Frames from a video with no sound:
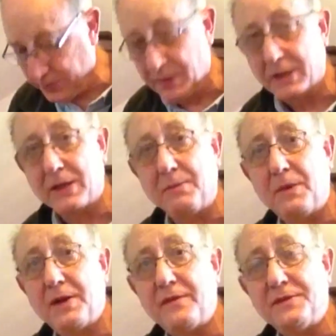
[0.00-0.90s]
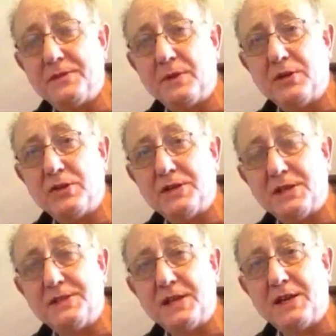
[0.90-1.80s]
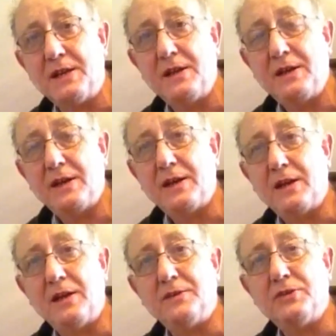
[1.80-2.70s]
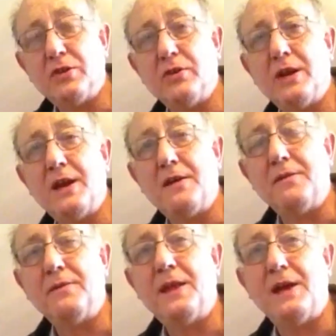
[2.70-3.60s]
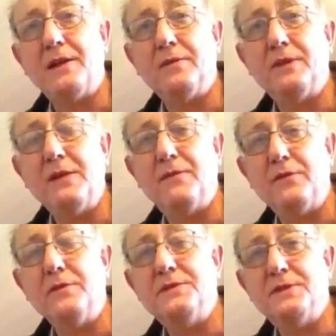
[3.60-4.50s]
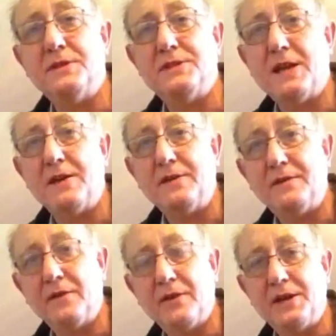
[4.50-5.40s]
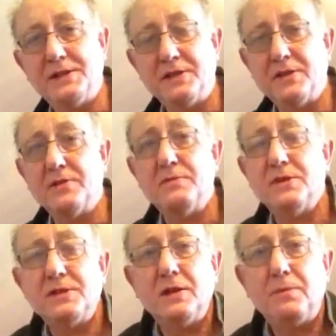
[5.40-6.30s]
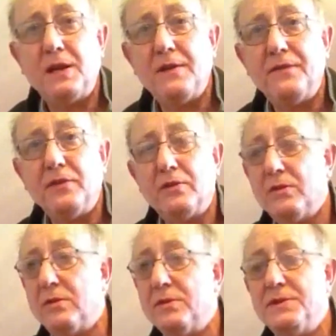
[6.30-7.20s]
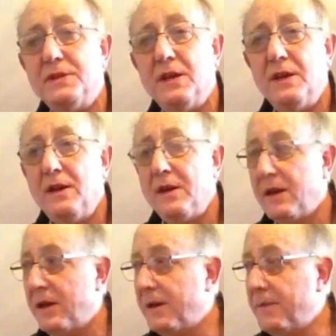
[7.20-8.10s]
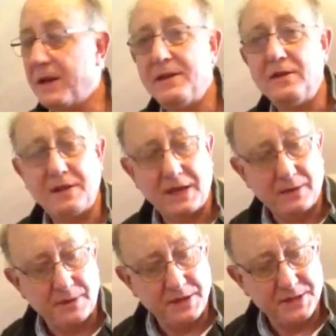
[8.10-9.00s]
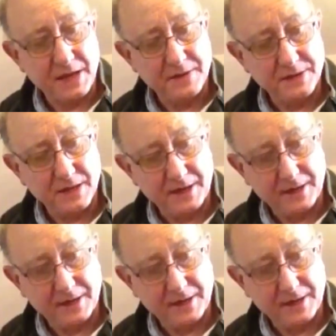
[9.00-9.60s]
also got a little micro switch, as I said, and I'll show you how that influences the sound very easy. So I'm just going to play a few chords, and you'll hear what it sounds